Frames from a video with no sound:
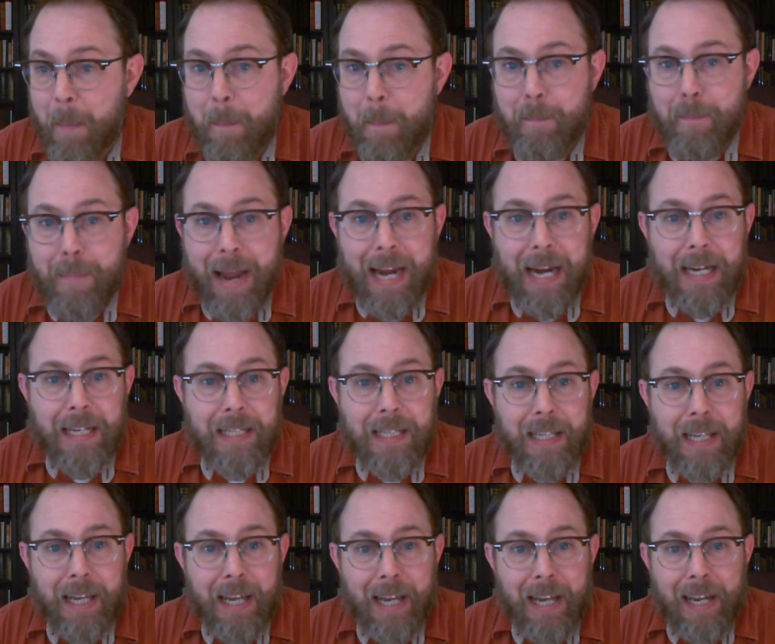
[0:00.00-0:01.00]

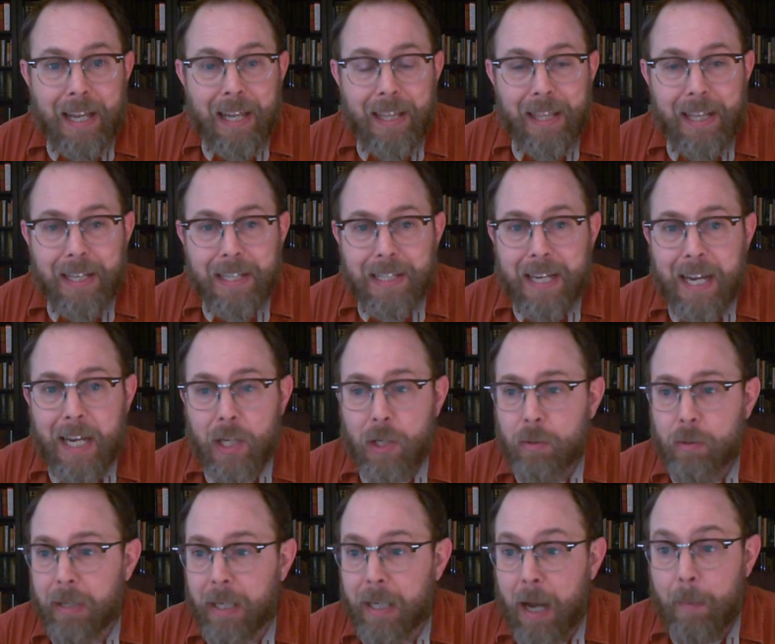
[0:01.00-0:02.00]
makes this
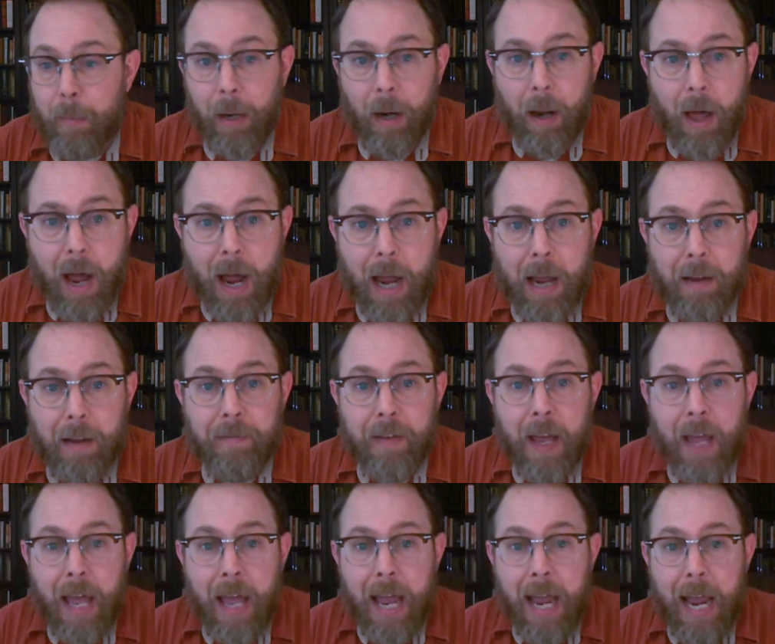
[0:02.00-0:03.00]
history come alive
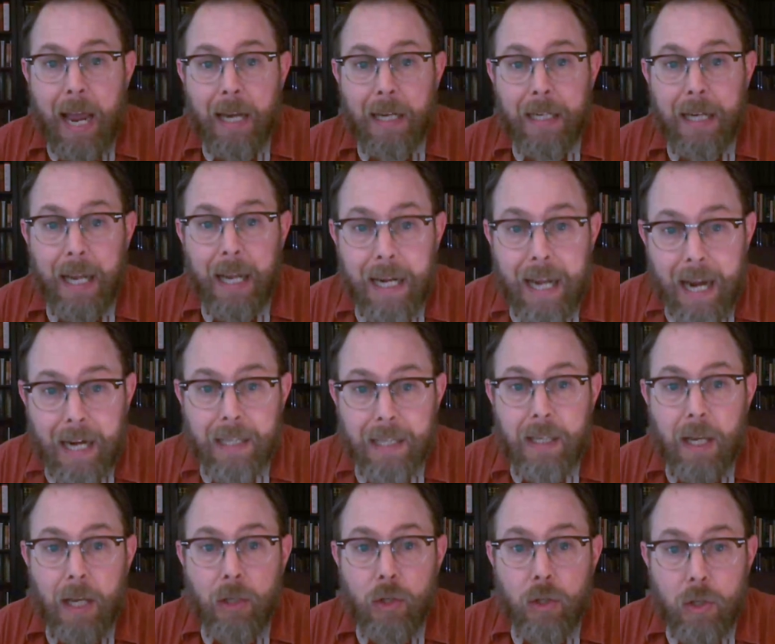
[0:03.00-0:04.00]
and
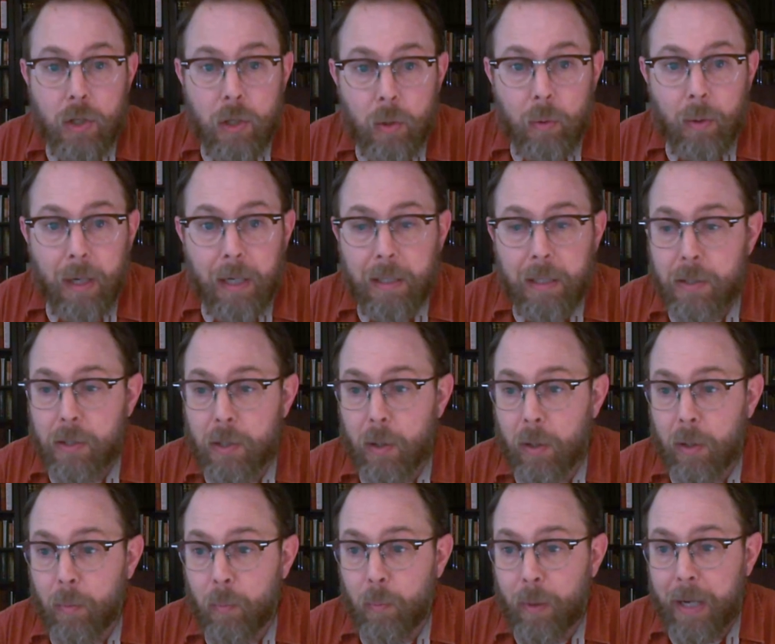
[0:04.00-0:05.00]
connects us to it, so
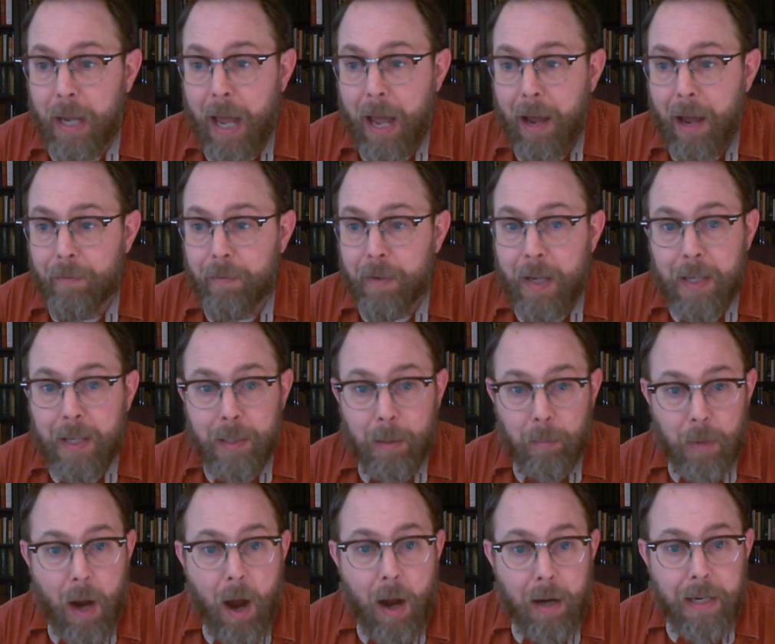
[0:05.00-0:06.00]
that we have
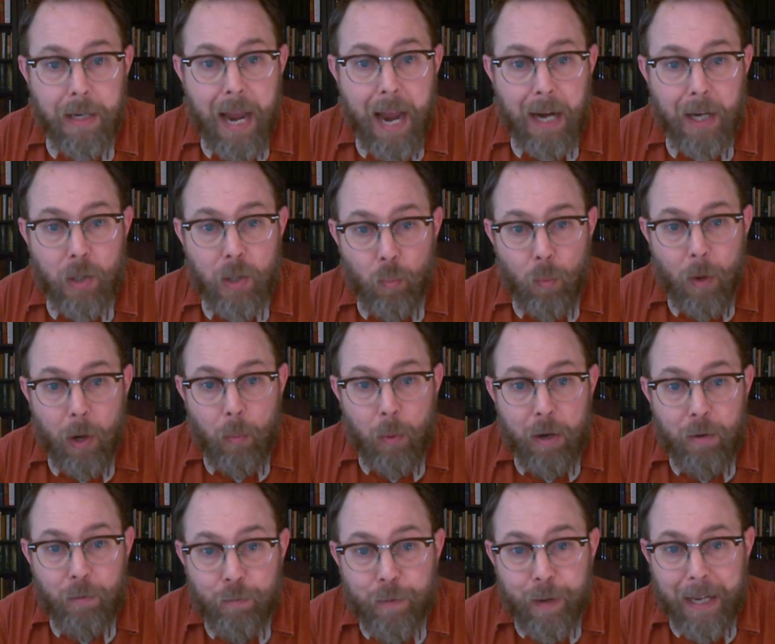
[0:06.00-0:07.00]
some context where
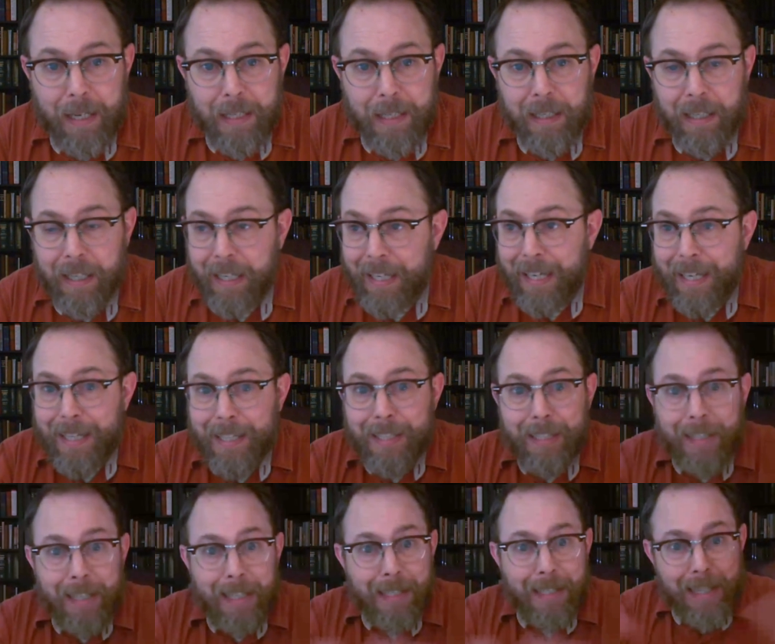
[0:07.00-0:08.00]
we fit
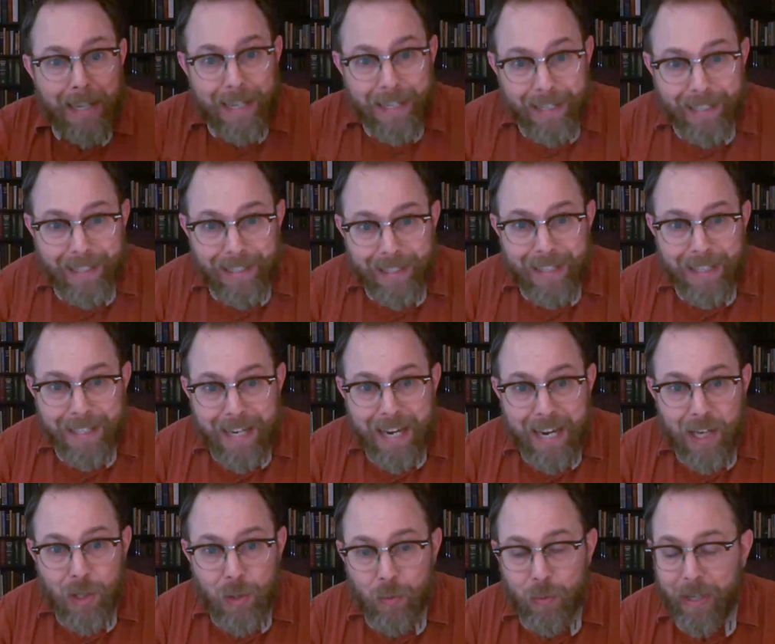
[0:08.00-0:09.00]
into this
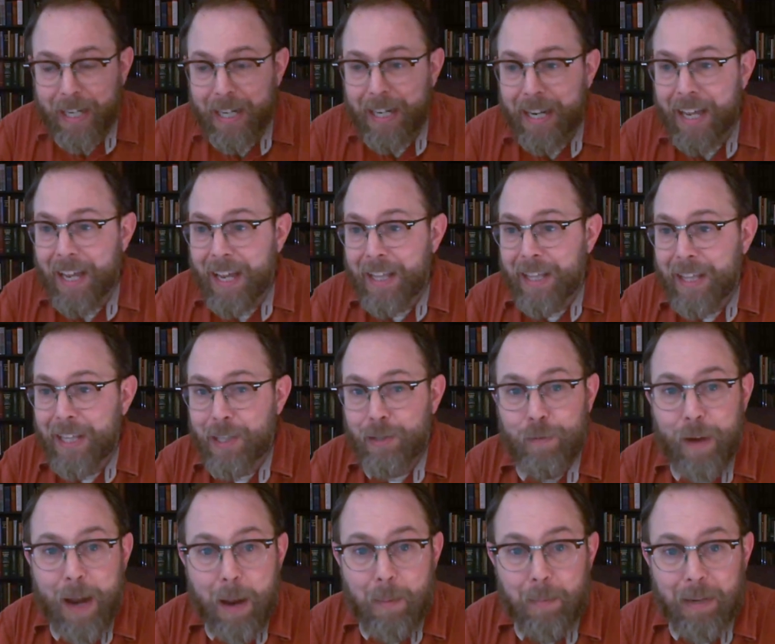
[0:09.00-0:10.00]
history, this
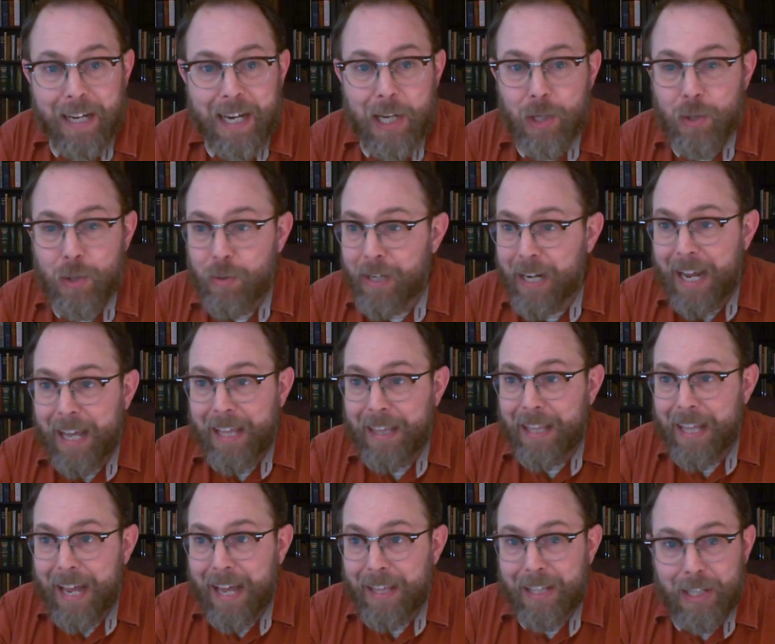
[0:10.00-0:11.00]
family history,
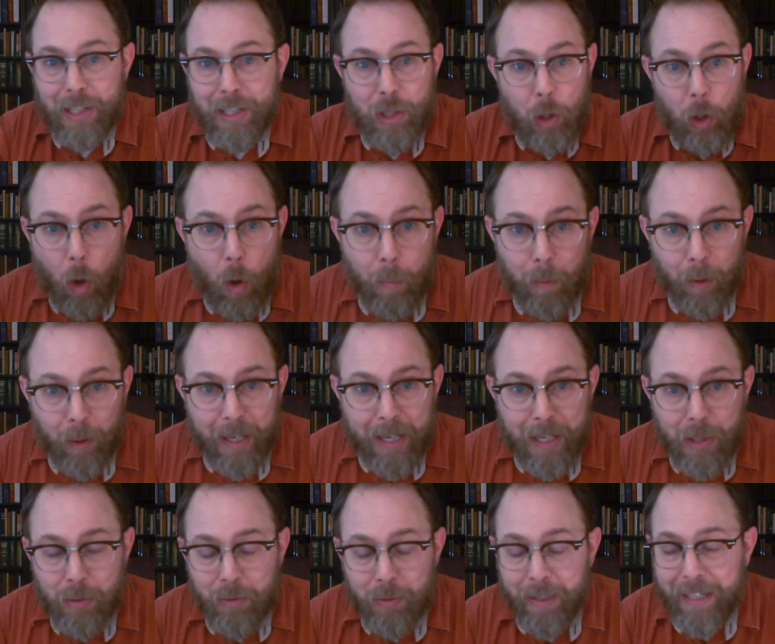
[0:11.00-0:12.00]
and this global
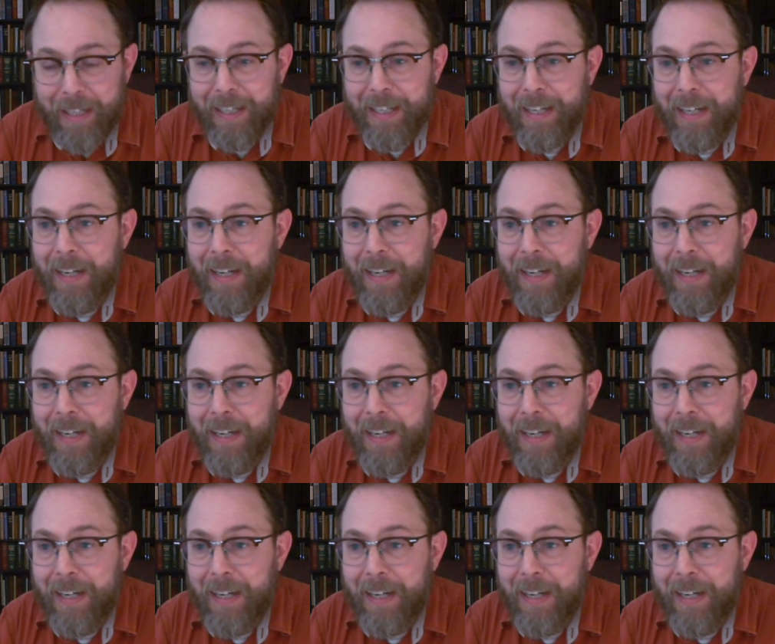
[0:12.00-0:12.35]
history.